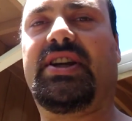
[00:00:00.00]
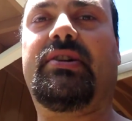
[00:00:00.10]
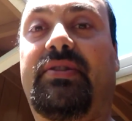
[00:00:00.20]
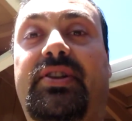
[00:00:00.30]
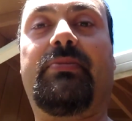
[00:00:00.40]
You
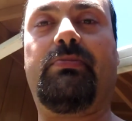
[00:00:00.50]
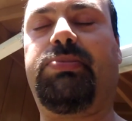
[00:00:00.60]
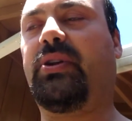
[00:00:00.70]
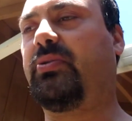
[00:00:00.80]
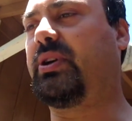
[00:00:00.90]
know, it didn't
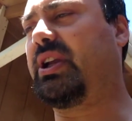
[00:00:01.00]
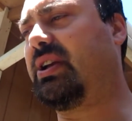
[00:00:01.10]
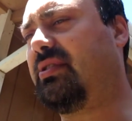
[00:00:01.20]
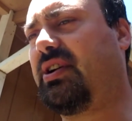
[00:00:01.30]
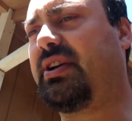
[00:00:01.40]
blow any
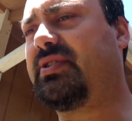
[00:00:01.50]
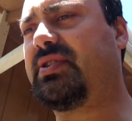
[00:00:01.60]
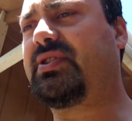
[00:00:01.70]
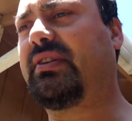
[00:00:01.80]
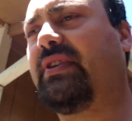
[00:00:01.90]
lines and
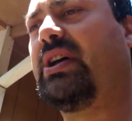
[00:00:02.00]
stuff.